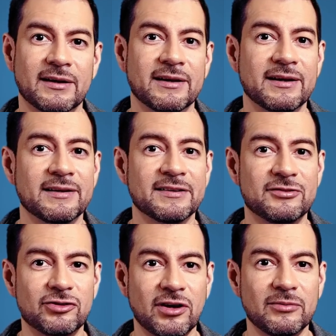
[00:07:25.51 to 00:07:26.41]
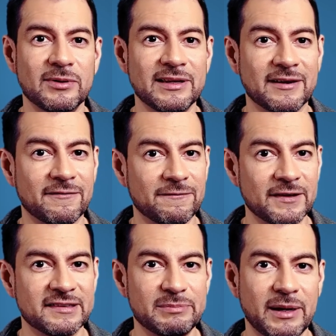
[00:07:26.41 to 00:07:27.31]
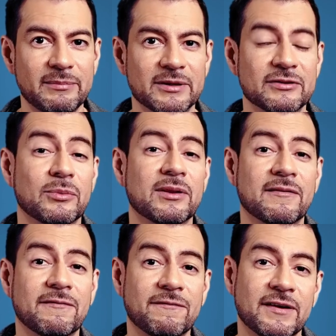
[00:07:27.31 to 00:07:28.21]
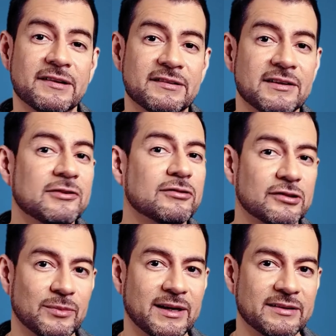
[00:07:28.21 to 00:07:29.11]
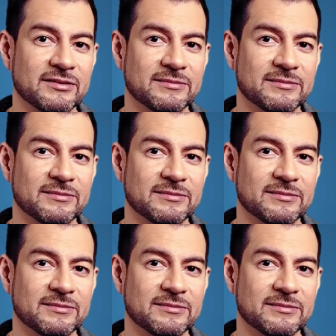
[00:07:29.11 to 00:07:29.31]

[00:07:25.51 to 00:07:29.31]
It is generally a fixed payment with a fixed interest rate.